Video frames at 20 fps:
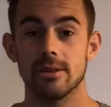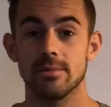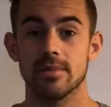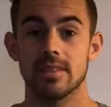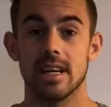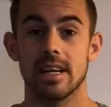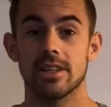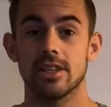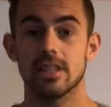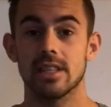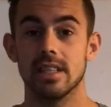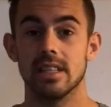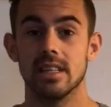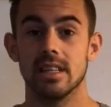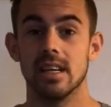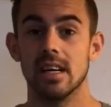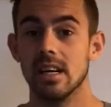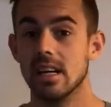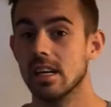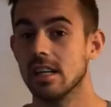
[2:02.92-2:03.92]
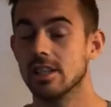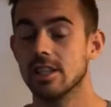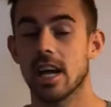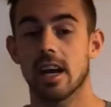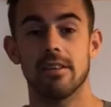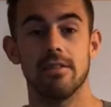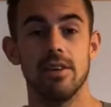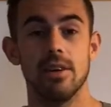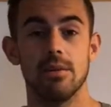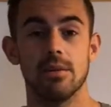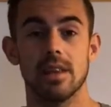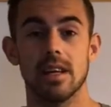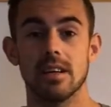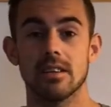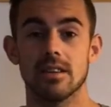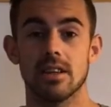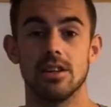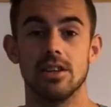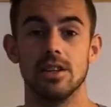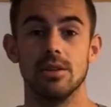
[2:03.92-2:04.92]
gym session in, check a few
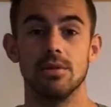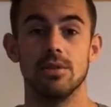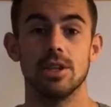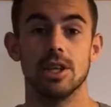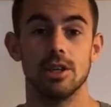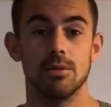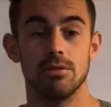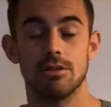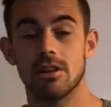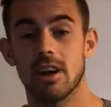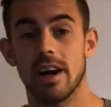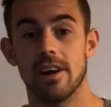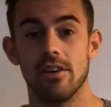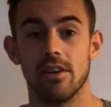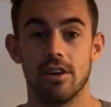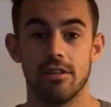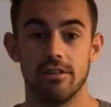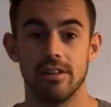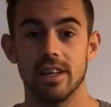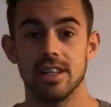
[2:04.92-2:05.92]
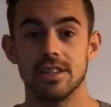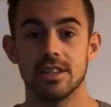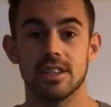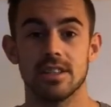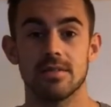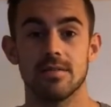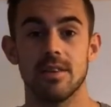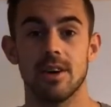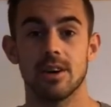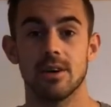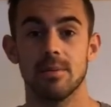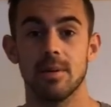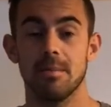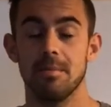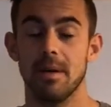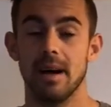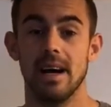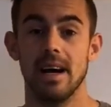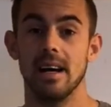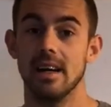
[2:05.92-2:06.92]
things on YouTube, try and arrange this vlog a
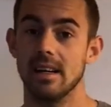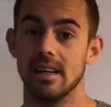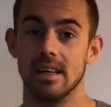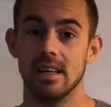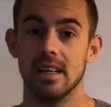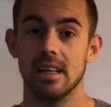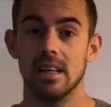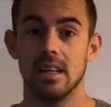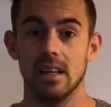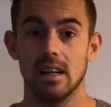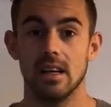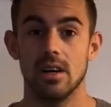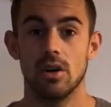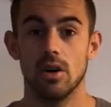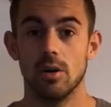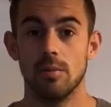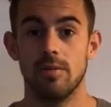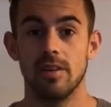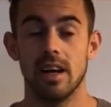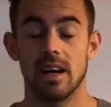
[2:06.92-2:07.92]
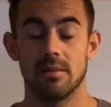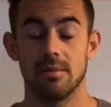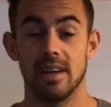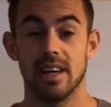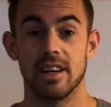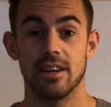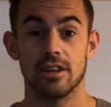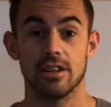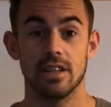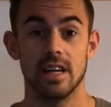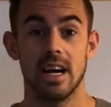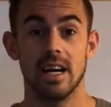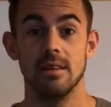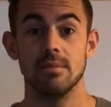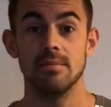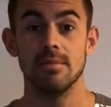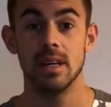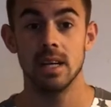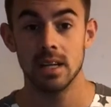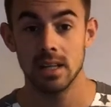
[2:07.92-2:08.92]
bit better. Hopefully I can make it on
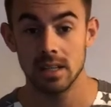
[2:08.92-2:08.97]
time.